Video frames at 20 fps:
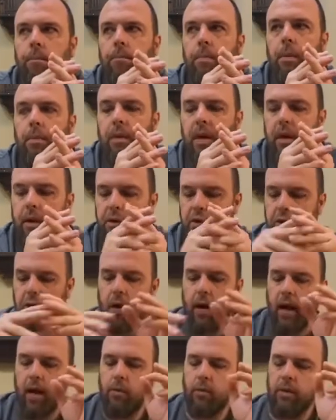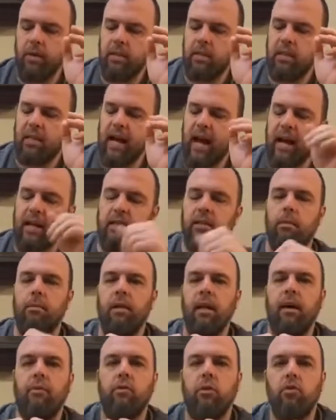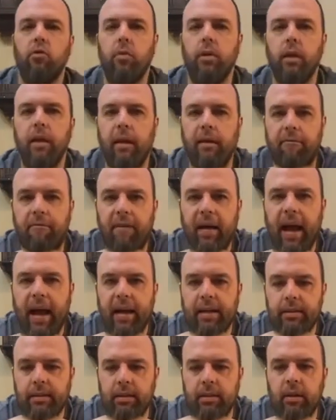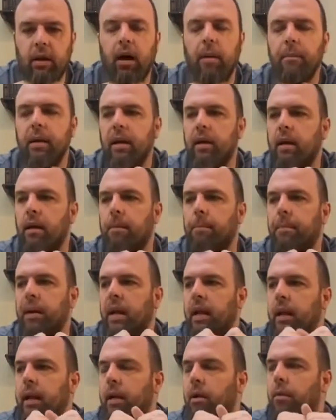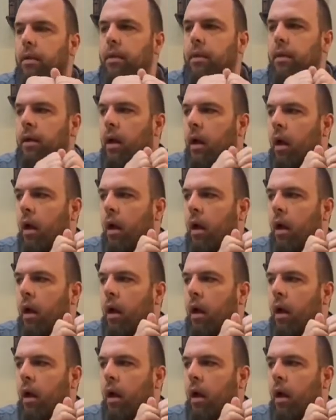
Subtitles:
Because you're able to stack some levels really fast and not be competing with